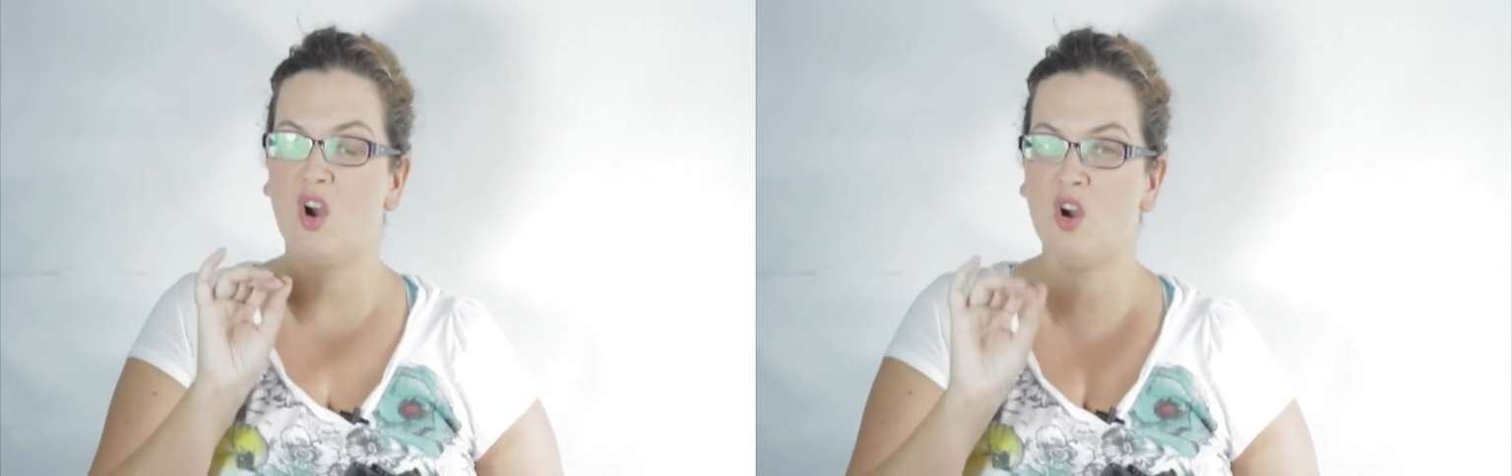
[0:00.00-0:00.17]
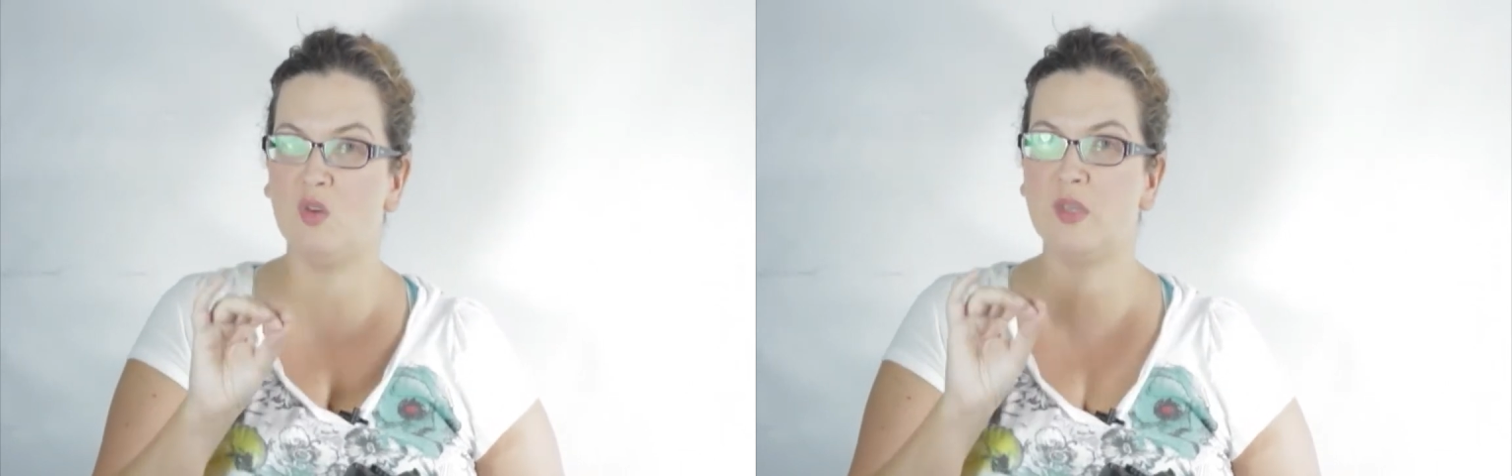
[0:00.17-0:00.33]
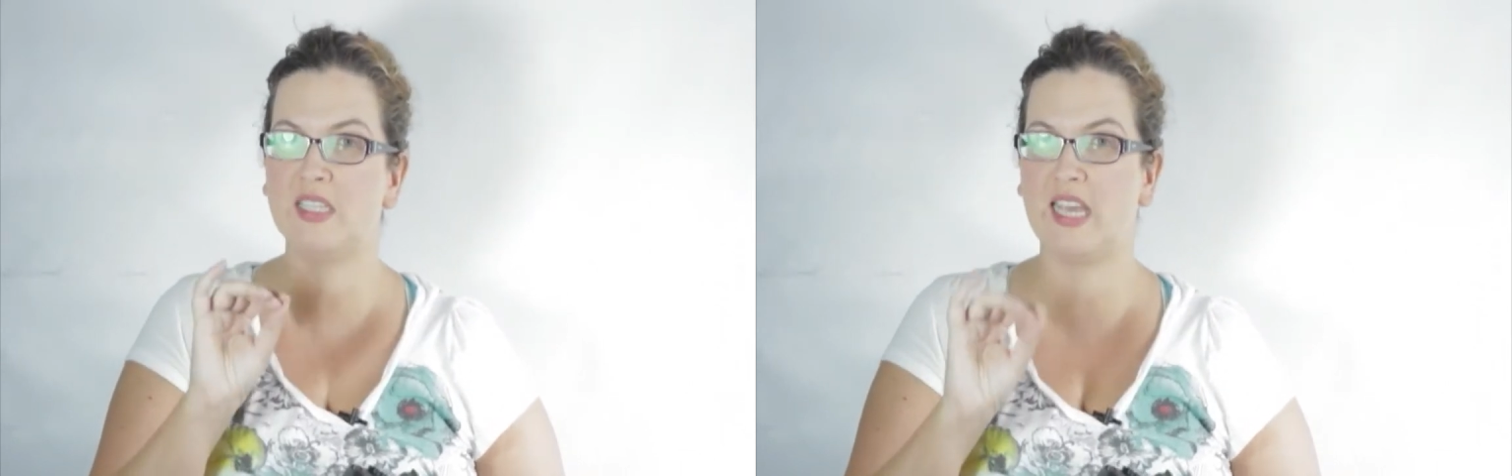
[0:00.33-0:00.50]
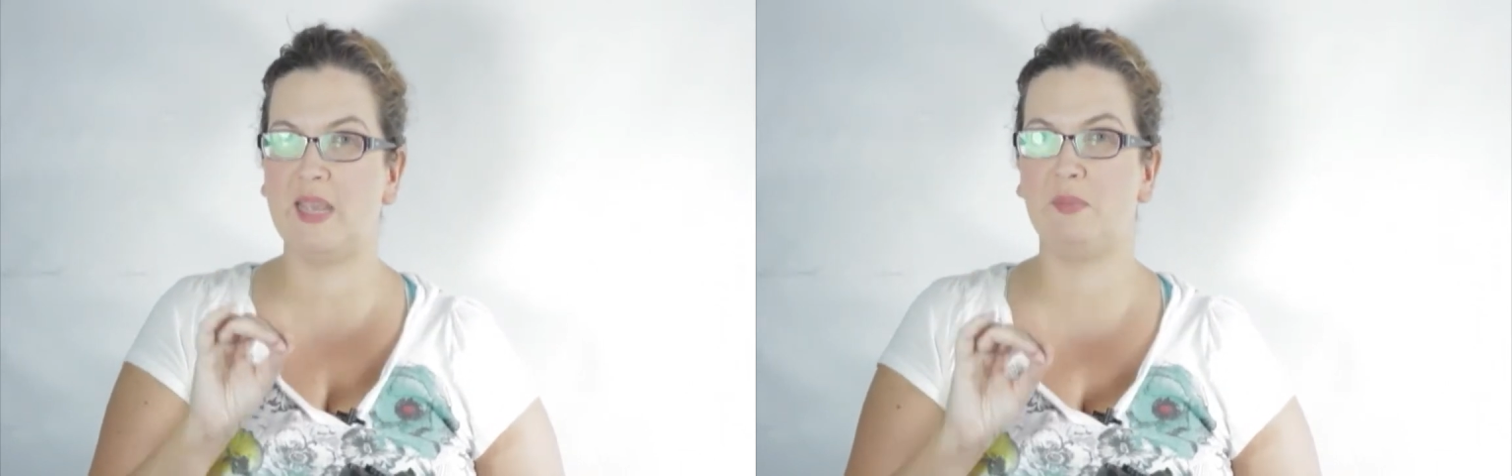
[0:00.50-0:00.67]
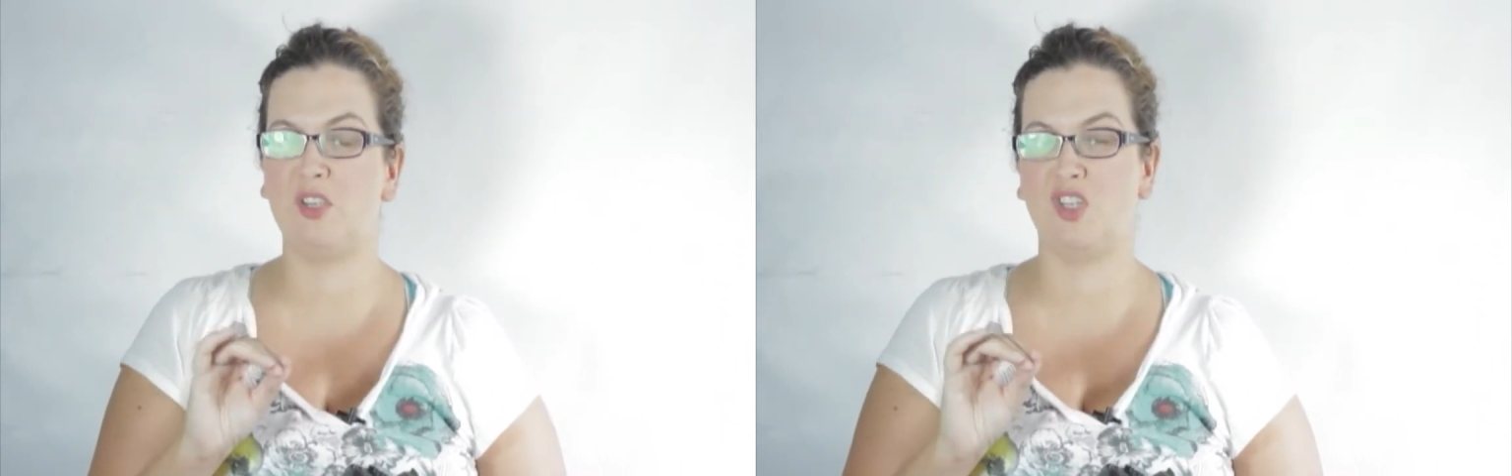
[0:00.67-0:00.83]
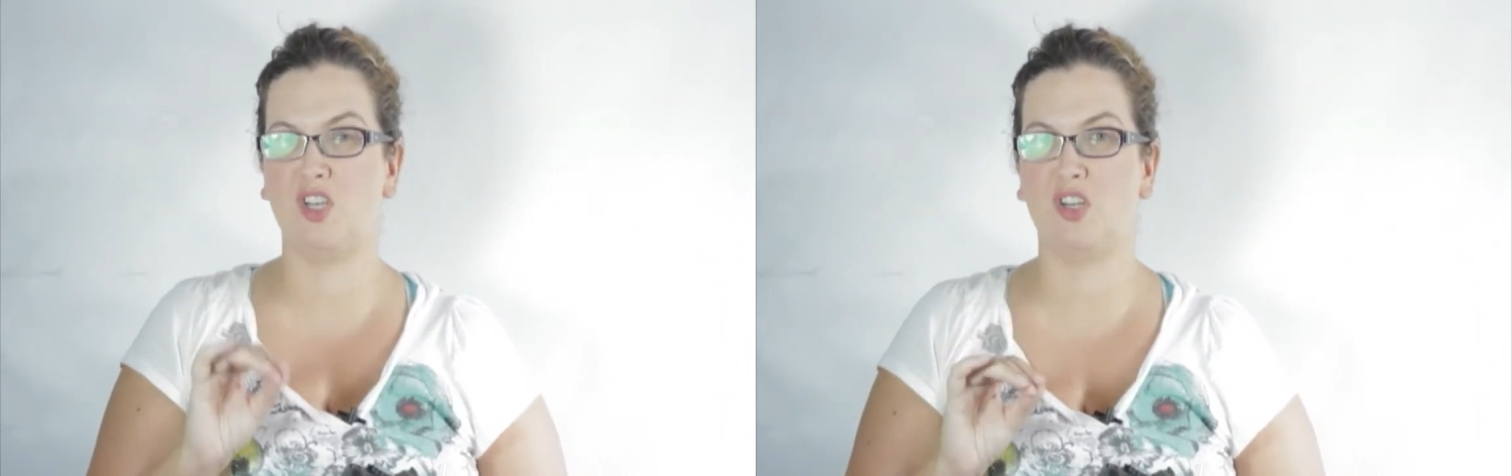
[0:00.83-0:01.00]
always keep
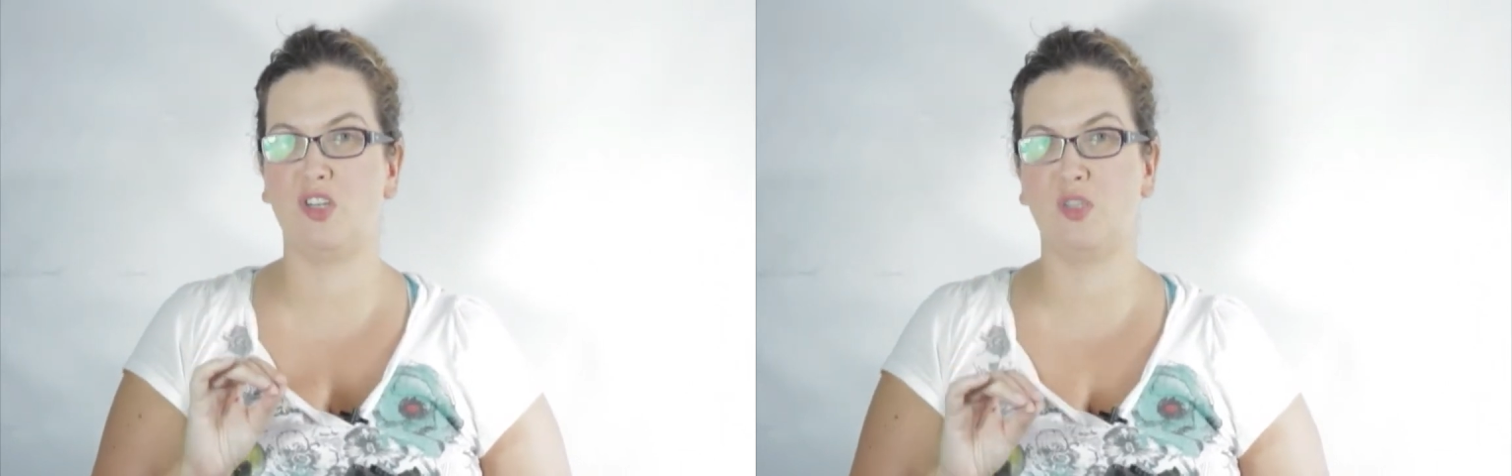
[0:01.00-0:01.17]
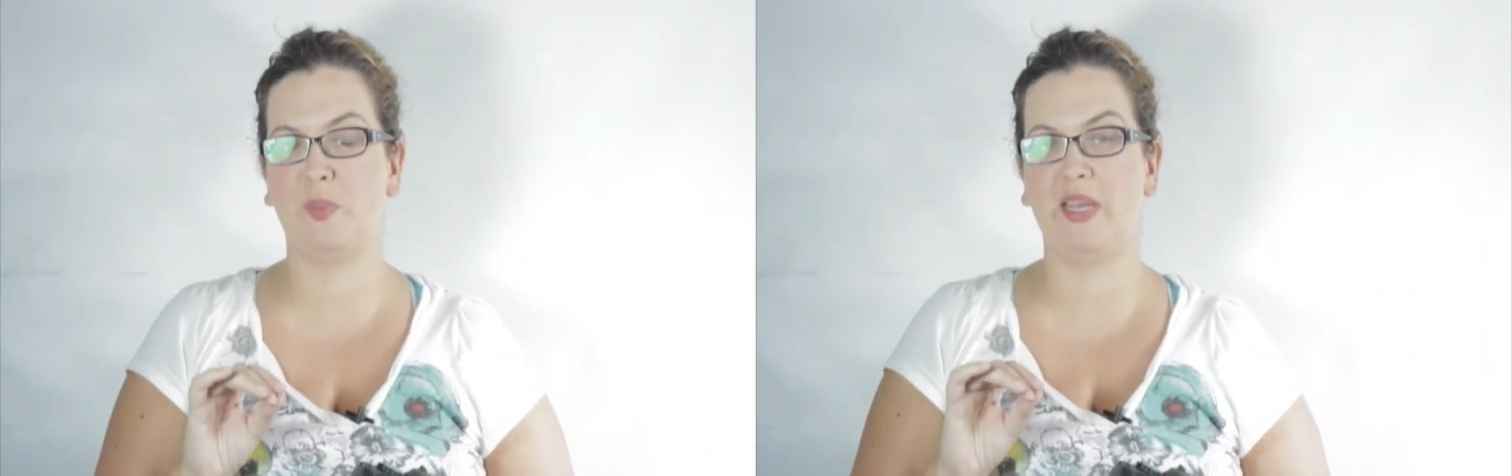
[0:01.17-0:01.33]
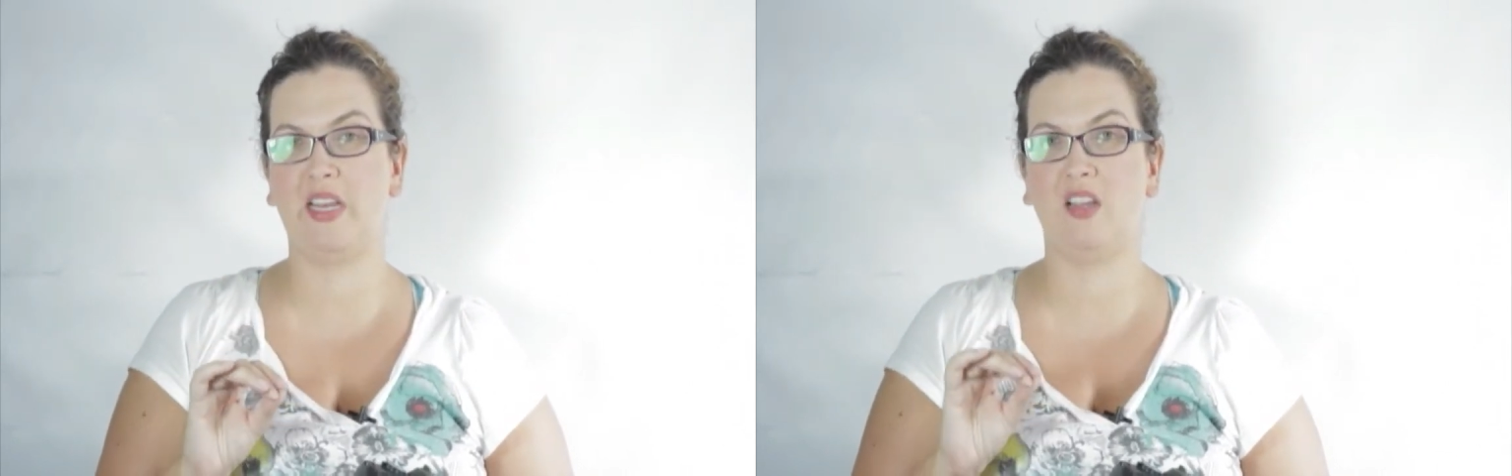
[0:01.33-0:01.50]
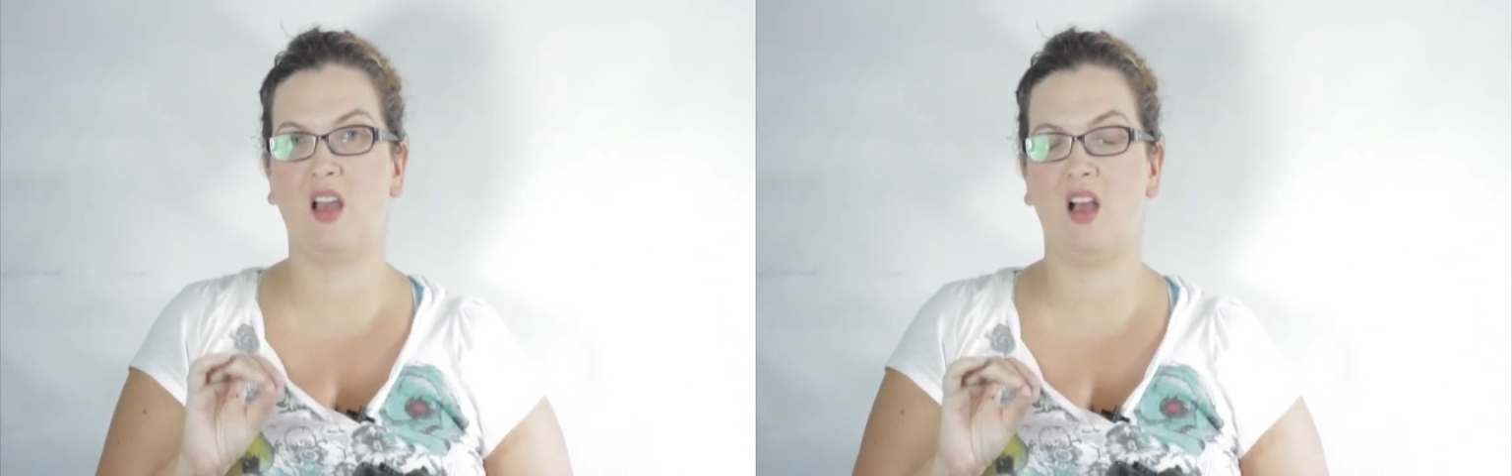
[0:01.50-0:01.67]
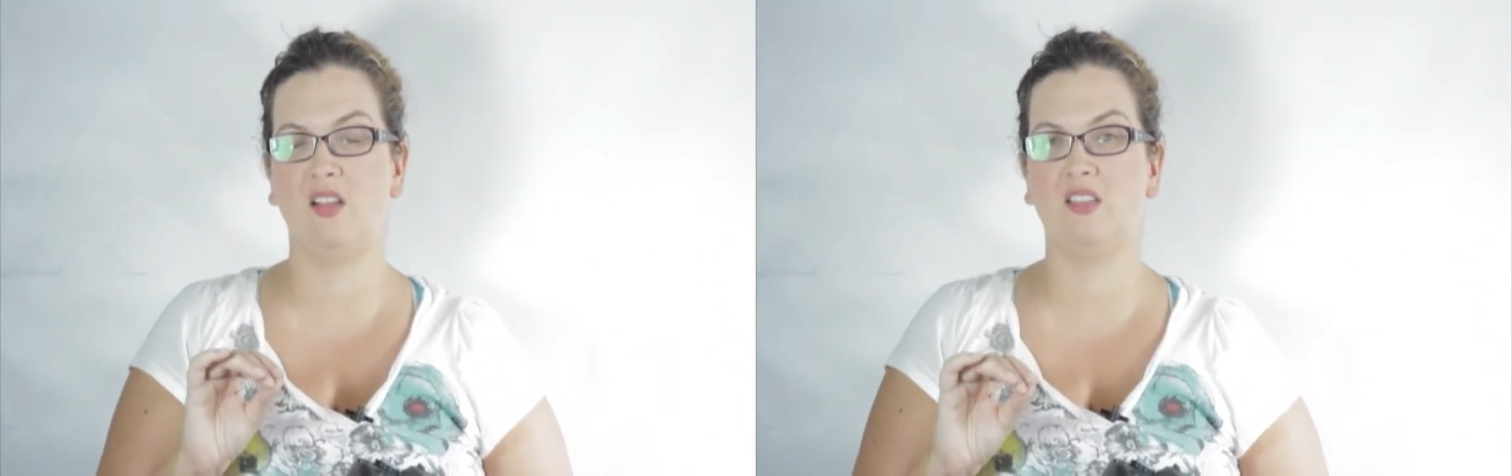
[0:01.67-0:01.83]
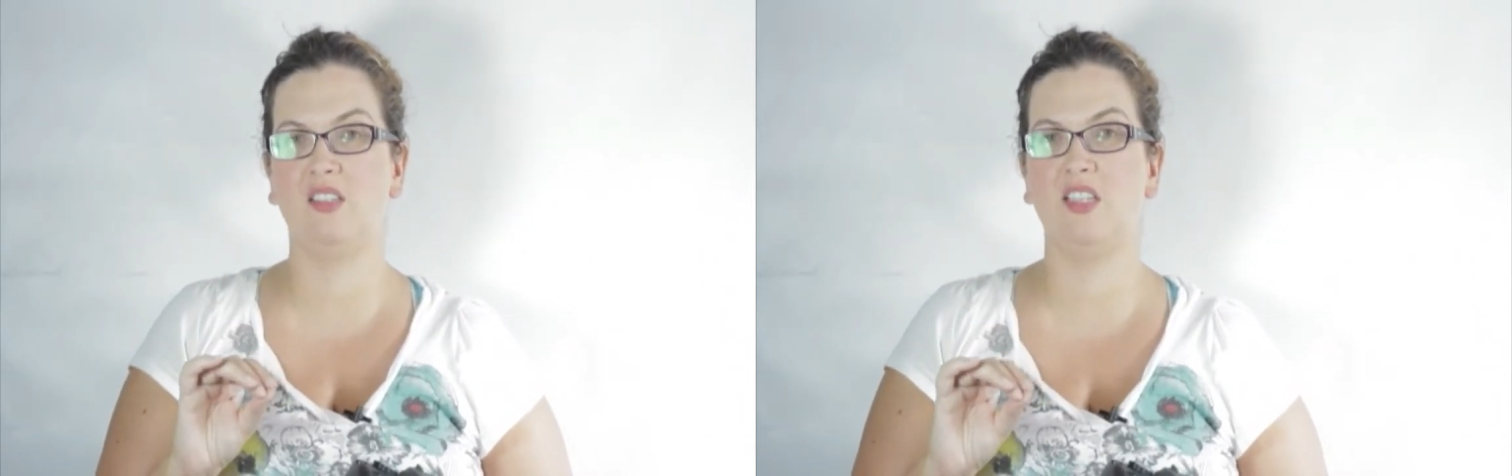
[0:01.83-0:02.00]
the shutter speed
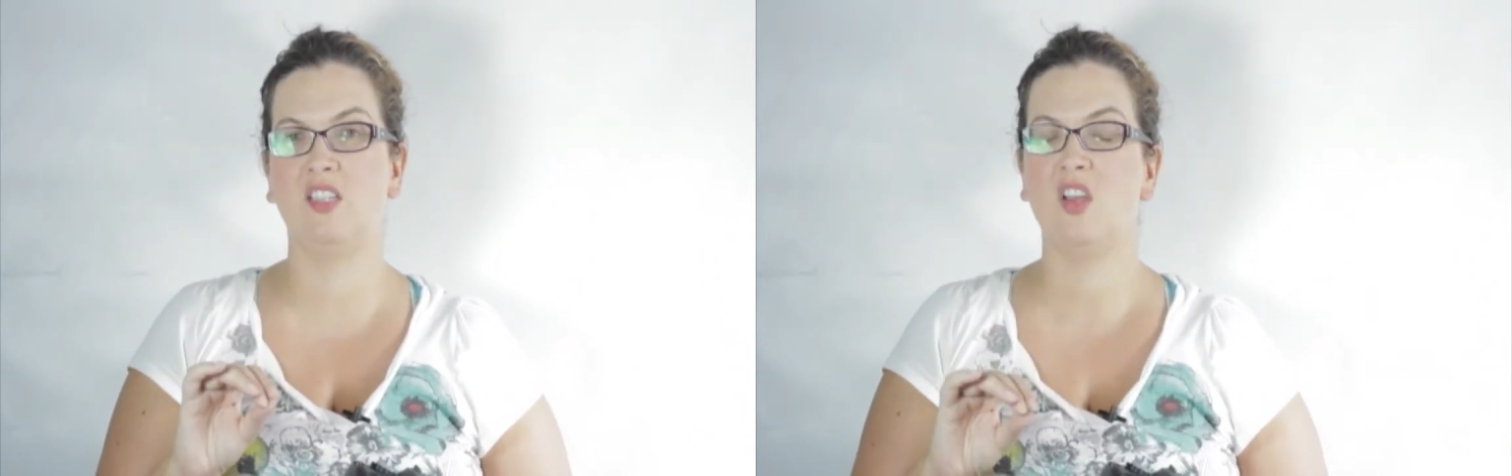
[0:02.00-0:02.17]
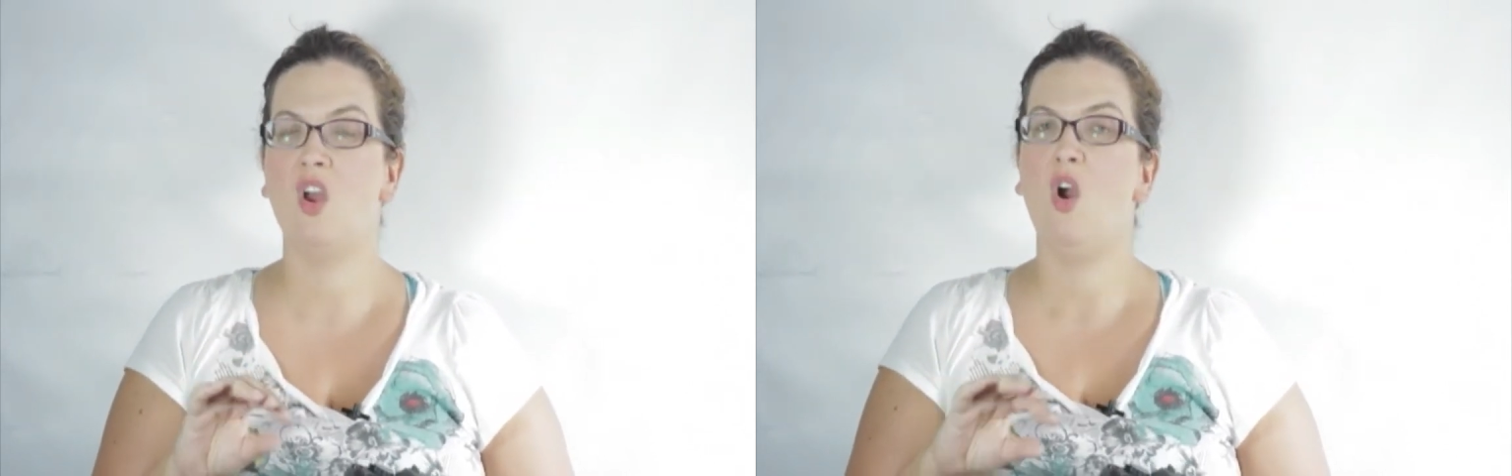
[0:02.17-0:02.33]
constant,